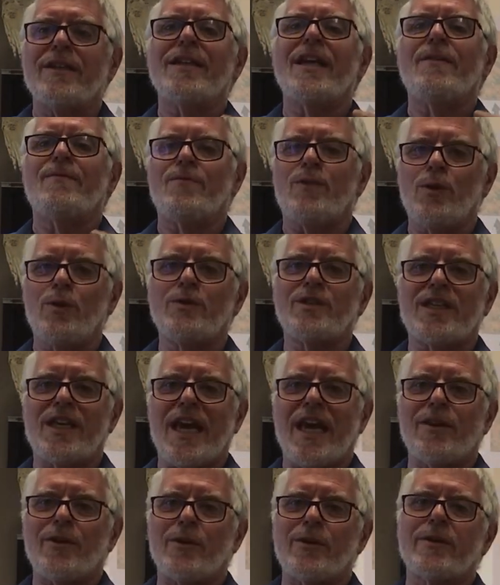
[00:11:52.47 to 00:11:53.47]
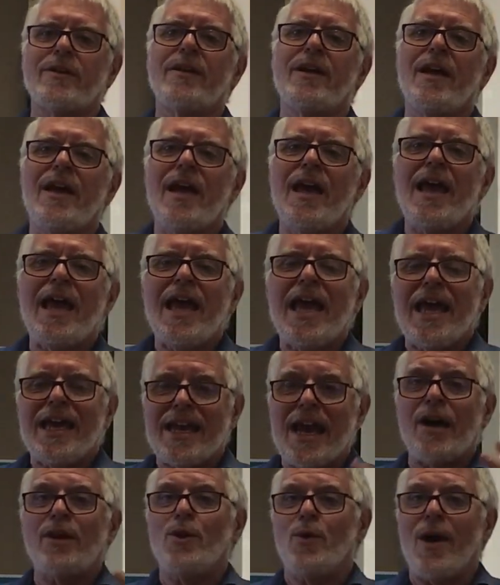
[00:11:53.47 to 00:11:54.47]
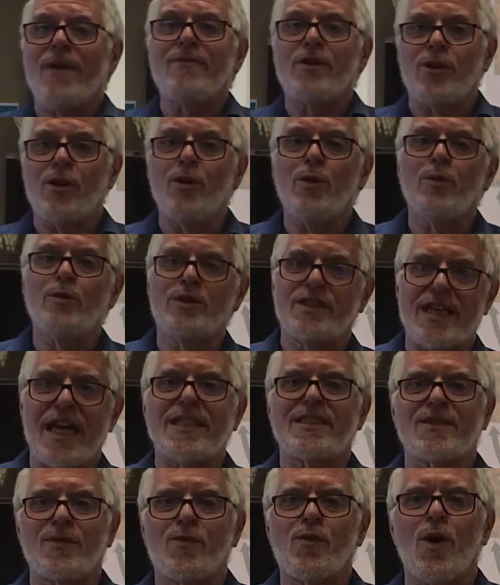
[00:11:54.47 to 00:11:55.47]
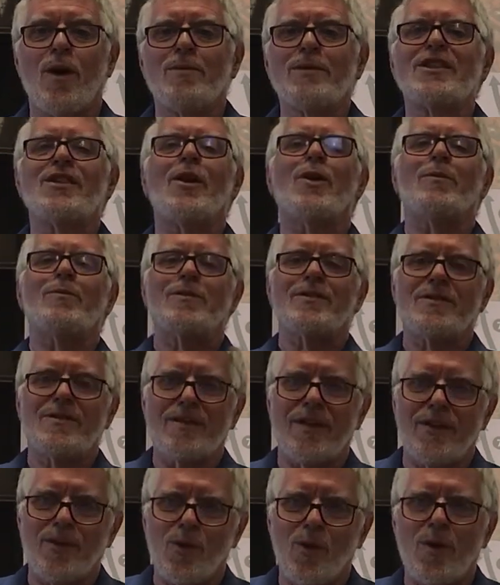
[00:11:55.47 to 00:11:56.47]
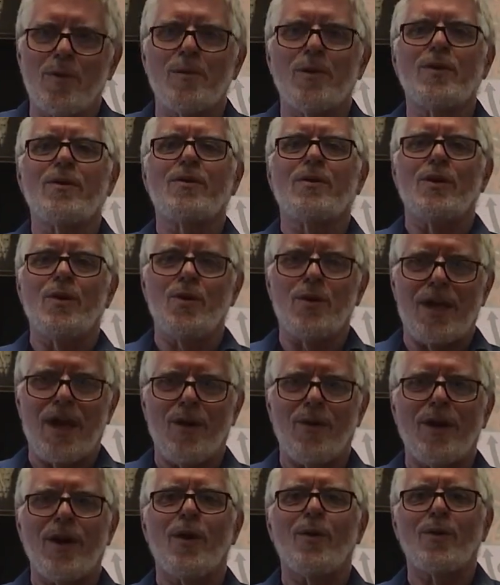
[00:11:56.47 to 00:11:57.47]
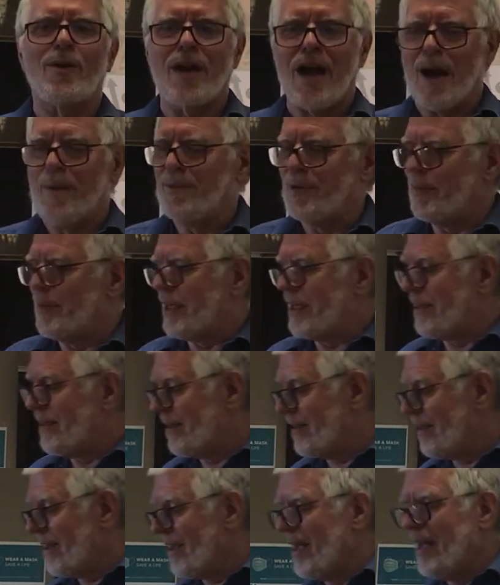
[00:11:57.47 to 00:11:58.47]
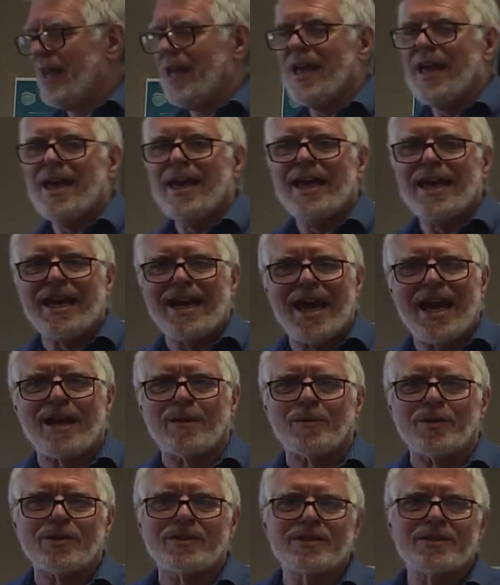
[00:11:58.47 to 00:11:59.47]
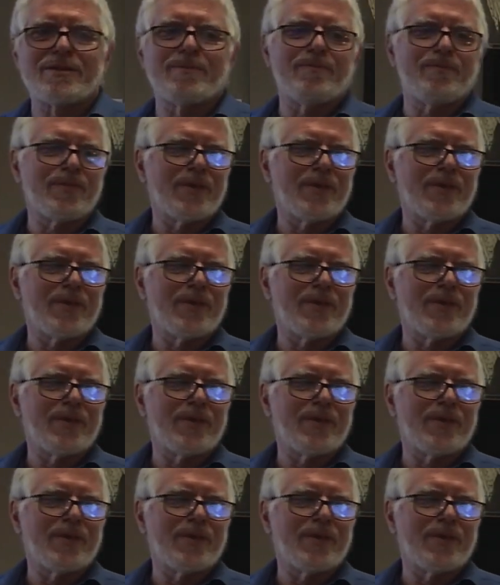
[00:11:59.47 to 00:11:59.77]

They fuse together, and now you have two sets of chromosomes, the normal eukaryote complement in animals.